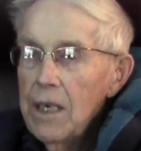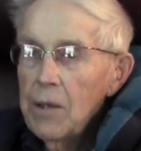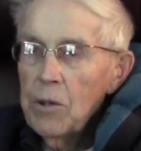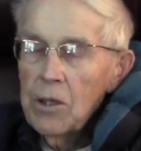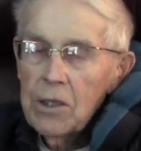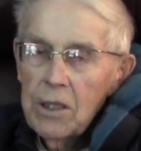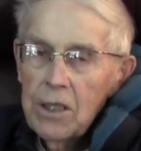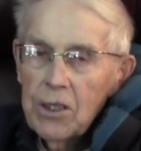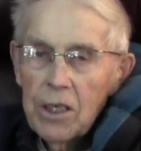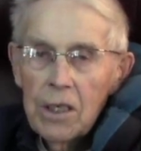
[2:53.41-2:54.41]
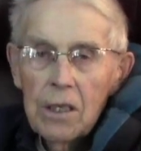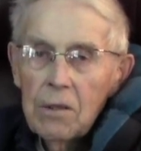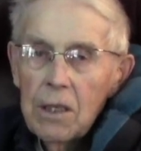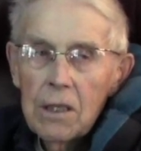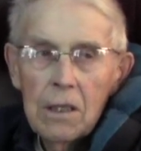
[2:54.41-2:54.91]
And we looked at each other,
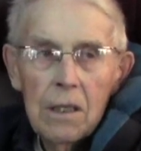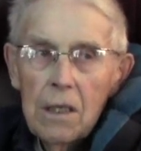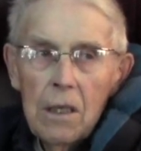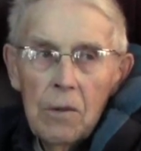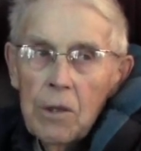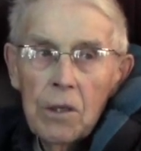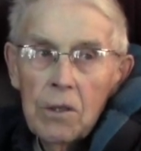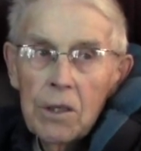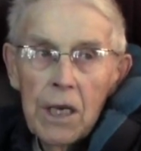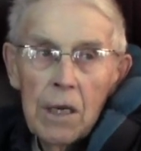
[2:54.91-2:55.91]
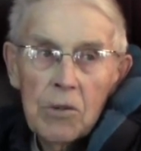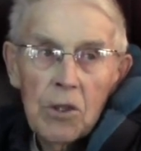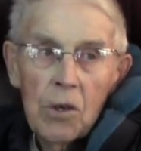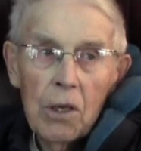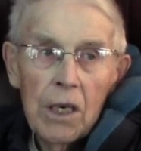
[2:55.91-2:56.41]
well, we don't know a damn
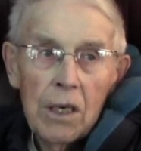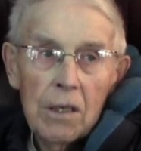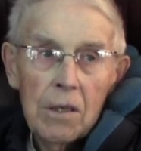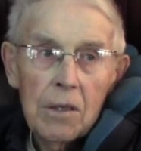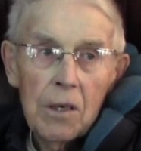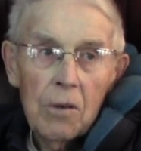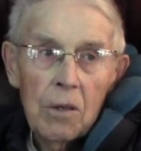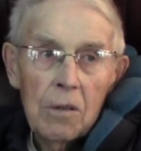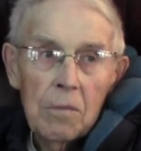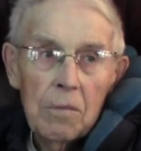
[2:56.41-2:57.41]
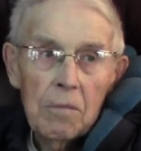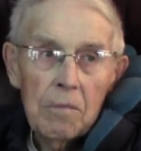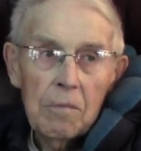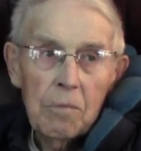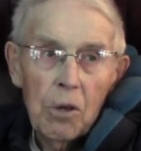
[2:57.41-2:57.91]
soul there that, you know, would
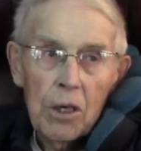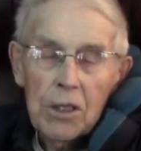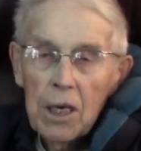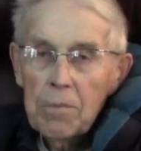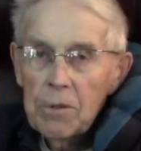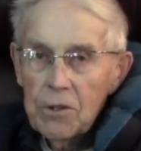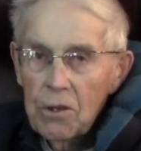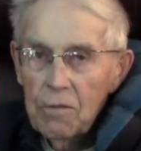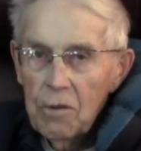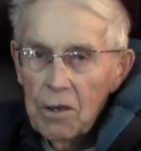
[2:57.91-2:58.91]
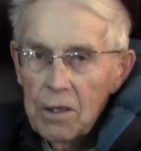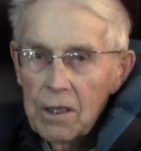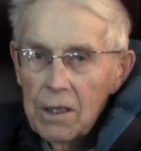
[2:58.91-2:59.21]
put us up and so forth.